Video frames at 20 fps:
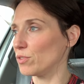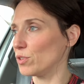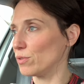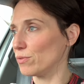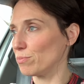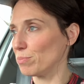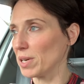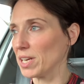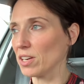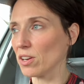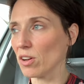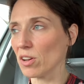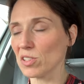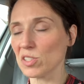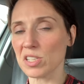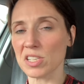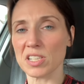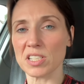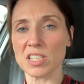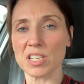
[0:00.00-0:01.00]
you've been
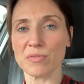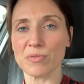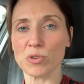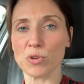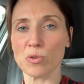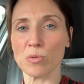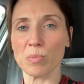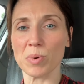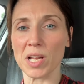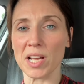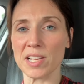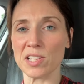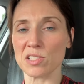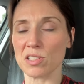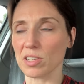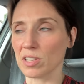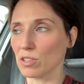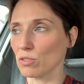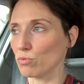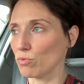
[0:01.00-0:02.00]
asked in a difficult place
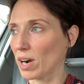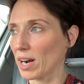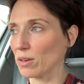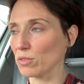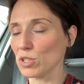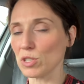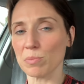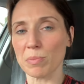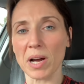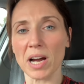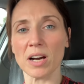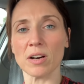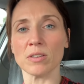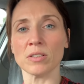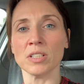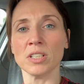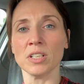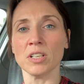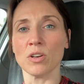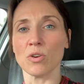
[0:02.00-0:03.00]
like a roundabout
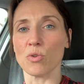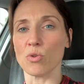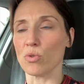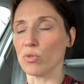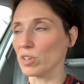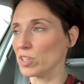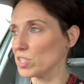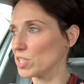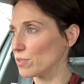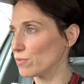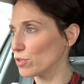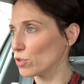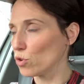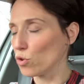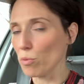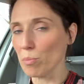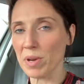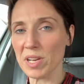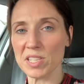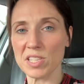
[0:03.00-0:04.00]
or a
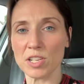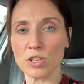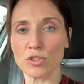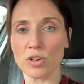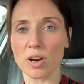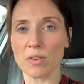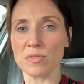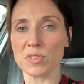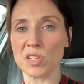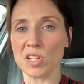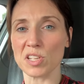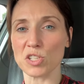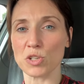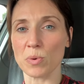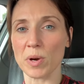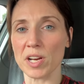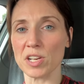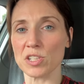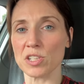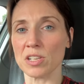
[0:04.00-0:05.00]
difficult meeting traffic
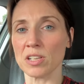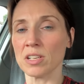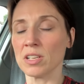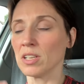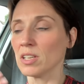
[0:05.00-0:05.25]
situation,